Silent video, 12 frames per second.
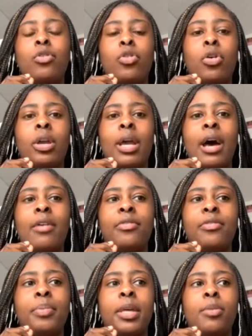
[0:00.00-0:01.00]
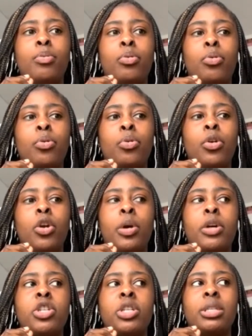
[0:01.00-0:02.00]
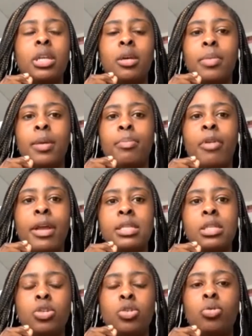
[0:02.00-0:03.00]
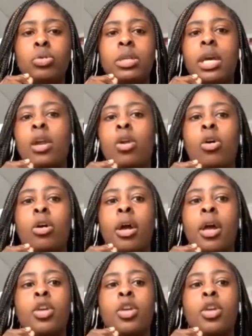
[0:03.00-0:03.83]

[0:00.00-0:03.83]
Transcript: you're not going to have people who are just going to be praising you all day long.